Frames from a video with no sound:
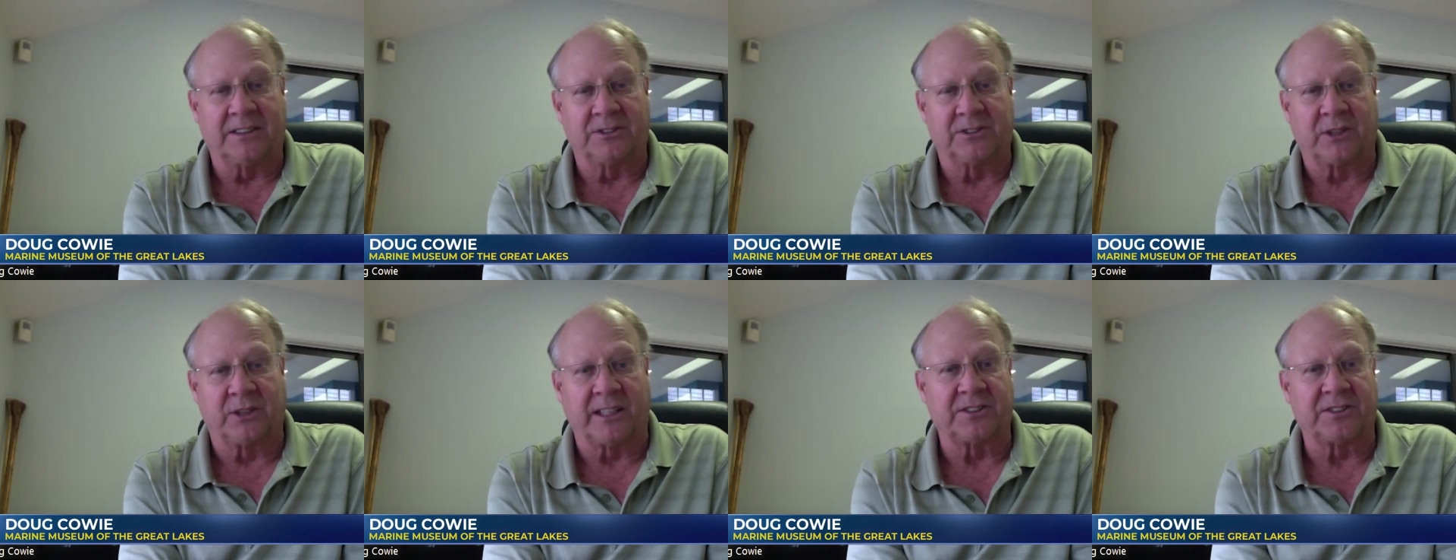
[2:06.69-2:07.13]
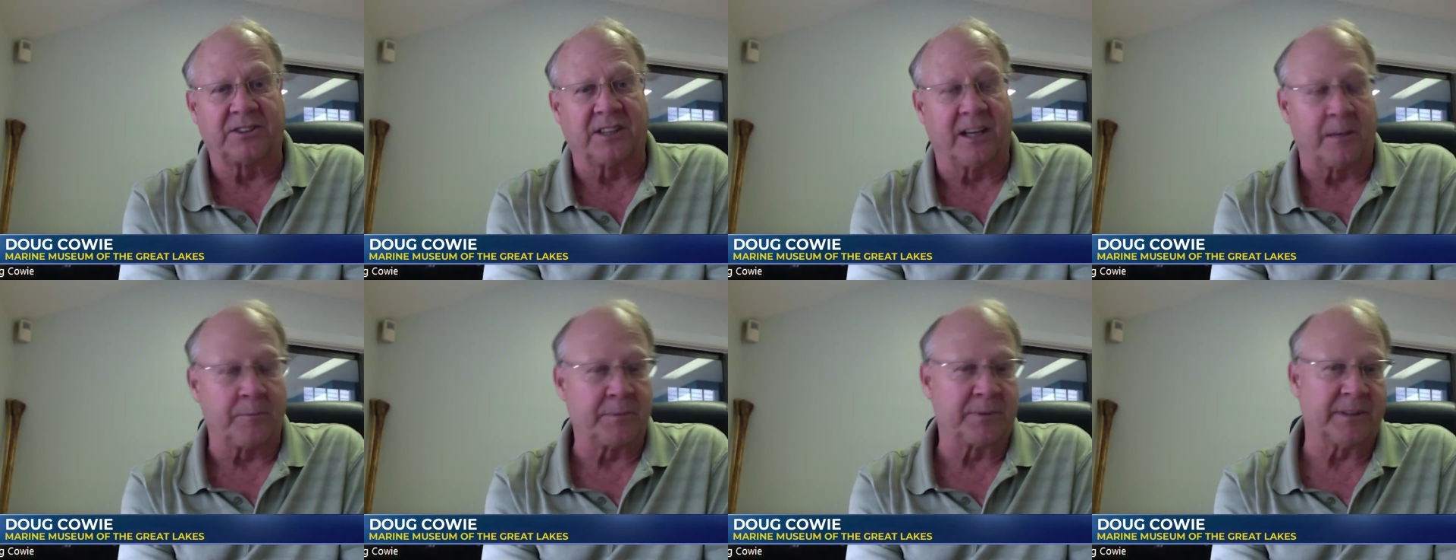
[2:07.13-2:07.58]
dressed
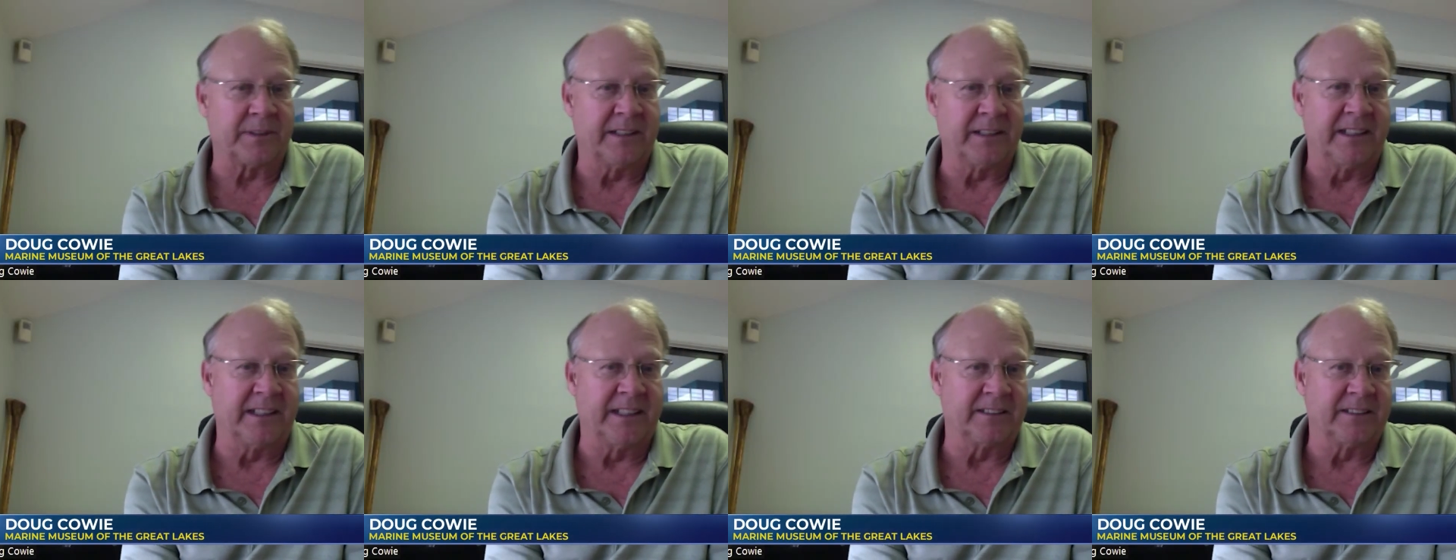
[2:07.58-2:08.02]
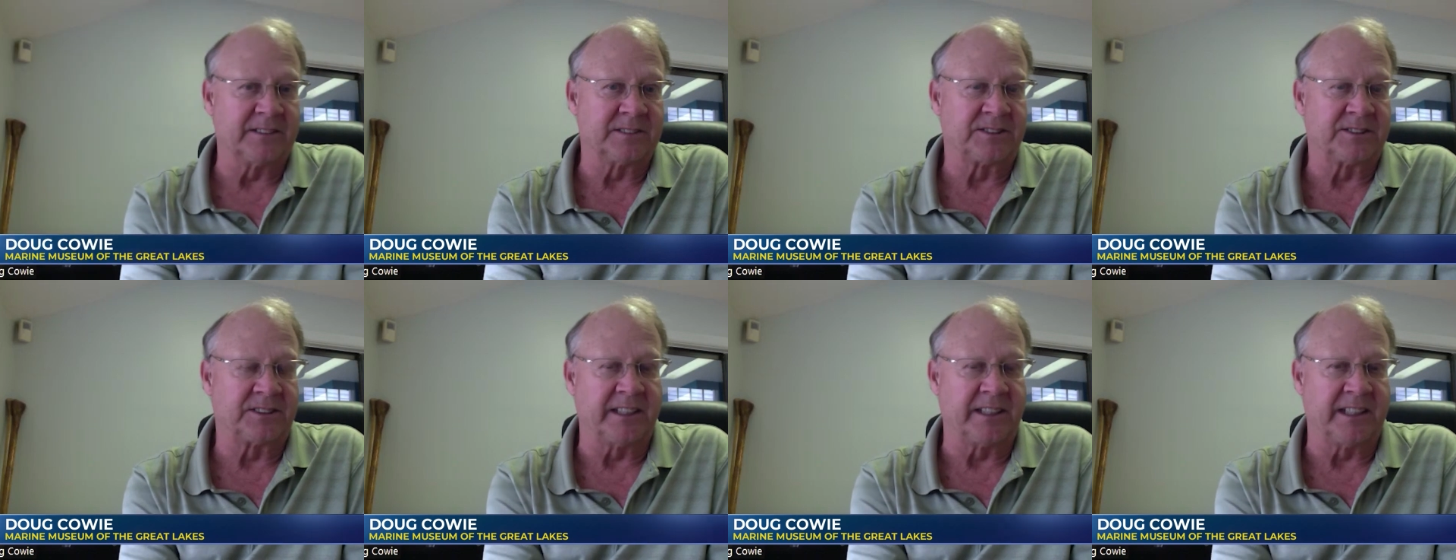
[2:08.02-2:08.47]
up and
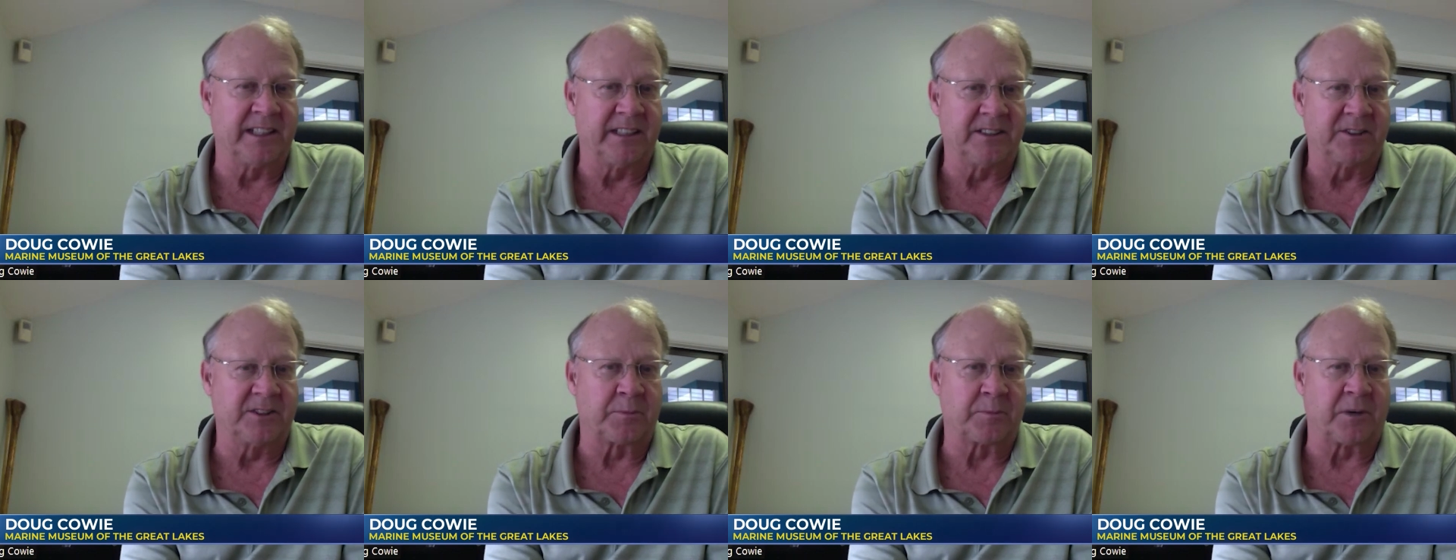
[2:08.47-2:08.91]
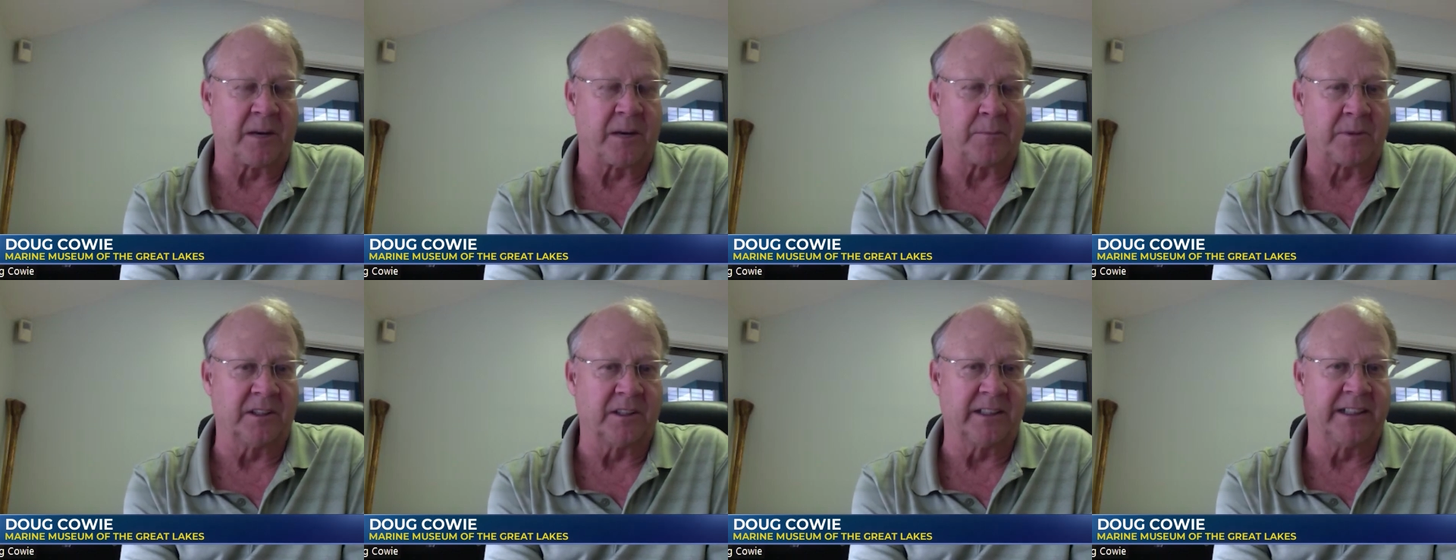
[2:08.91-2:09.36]
staged
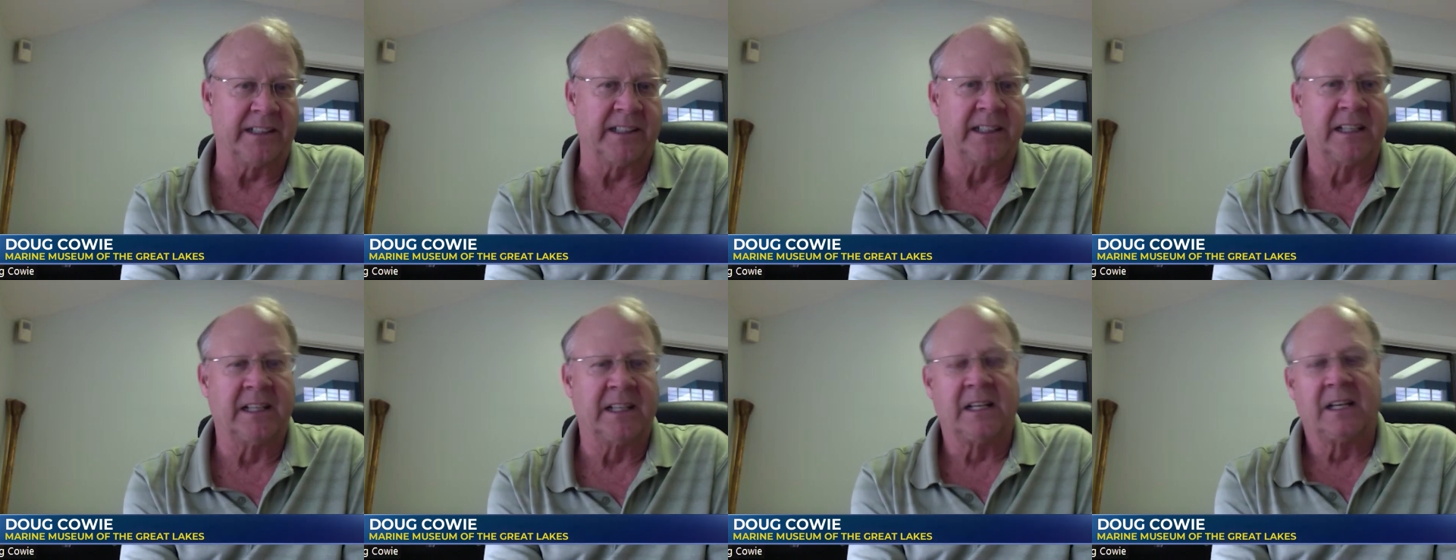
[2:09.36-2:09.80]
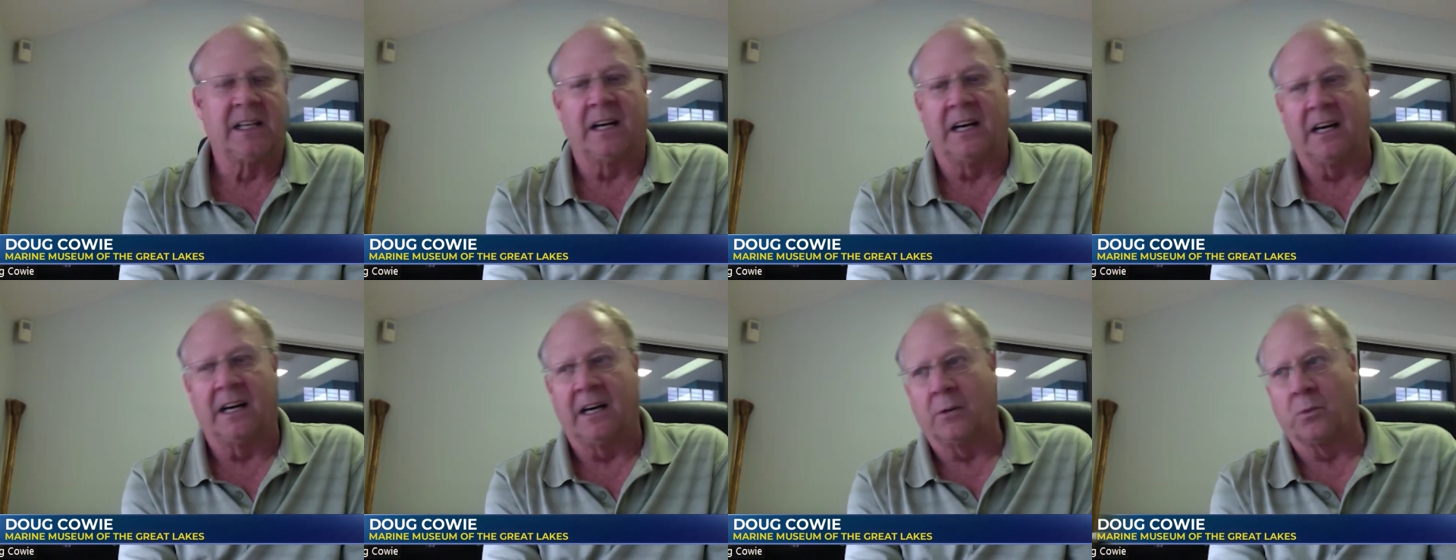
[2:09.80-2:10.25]
properly.
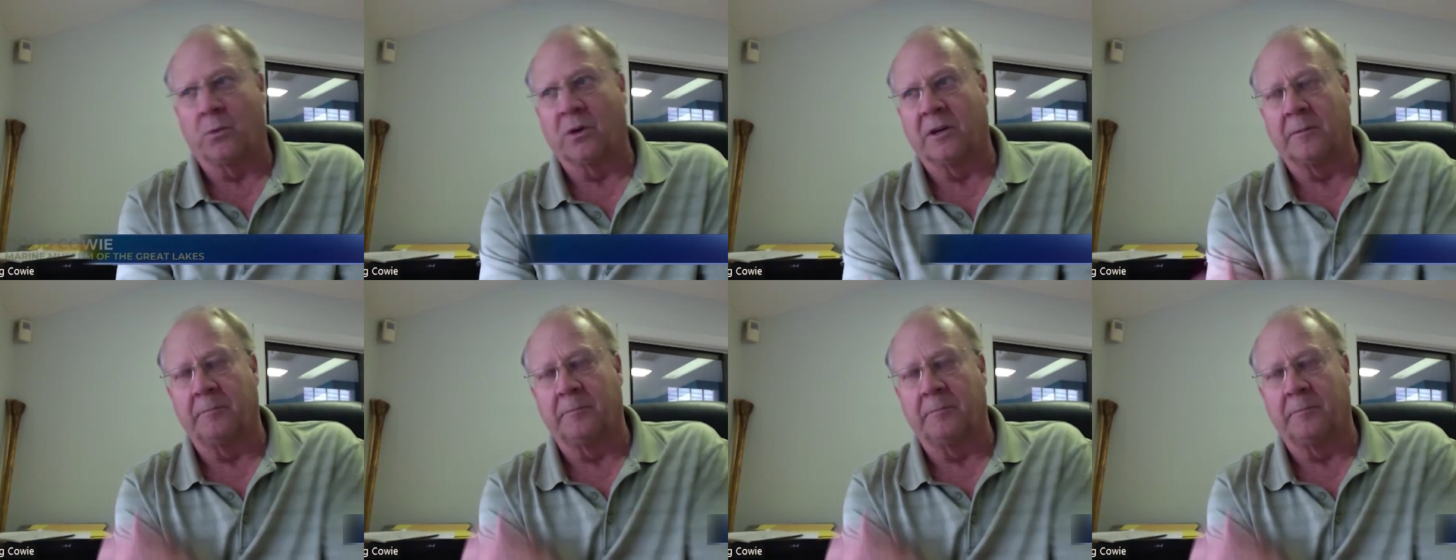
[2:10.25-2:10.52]
Uh, we're